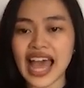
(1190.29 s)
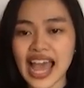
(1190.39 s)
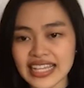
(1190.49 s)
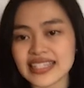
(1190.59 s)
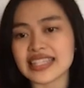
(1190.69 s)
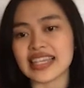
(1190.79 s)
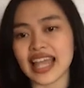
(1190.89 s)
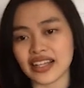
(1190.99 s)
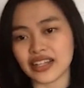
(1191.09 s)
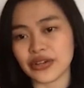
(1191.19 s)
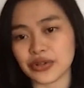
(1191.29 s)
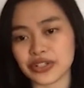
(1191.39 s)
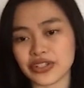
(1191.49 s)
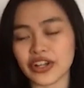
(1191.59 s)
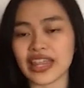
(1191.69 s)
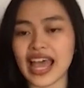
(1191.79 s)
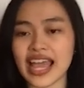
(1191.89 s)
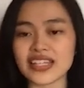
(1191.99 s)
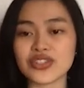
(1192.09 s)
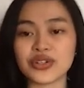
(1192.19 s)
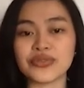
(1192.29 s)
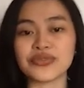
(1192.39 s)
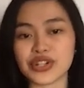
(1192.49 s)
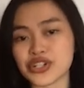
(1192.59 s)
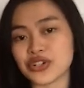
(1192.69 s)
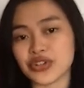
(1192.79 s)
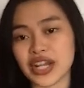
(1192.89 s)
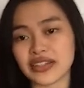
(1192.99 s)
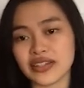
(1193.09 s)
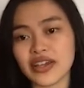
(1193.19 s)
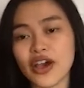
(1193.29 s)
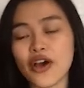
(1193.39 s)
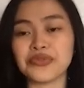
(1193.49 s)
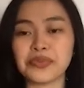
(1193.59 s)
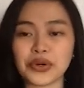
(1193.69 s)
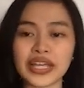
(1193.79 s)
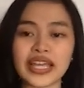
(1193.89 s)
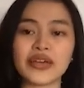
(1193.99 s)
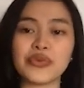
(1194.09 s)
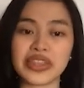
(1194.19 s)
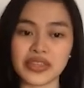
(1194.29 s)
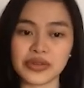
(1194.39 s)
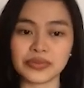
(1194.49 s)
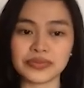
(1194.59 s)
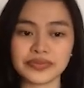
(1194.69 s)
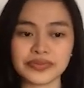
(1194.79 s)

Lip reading: highest likelihood or the highest conversion rate of booking with you.